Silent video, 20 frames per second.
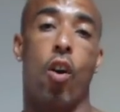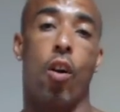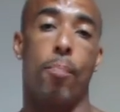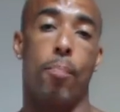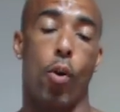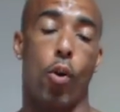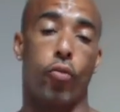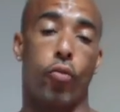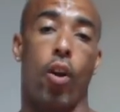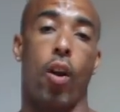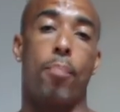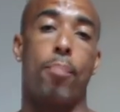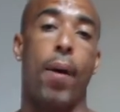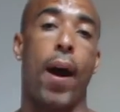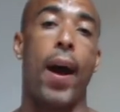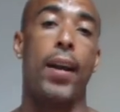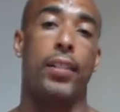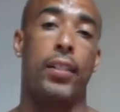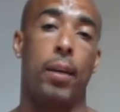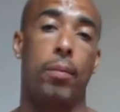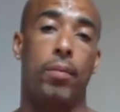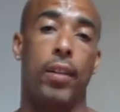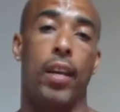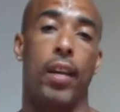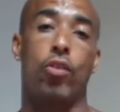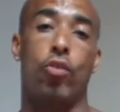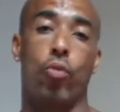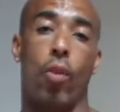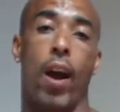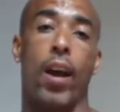on both our
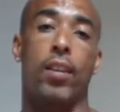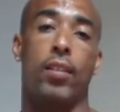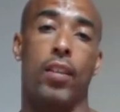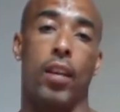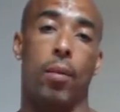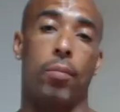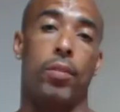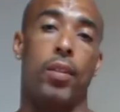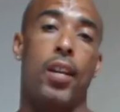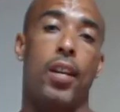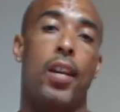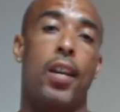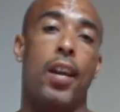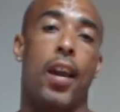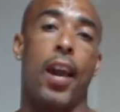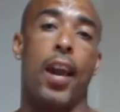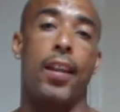biceps and triceps.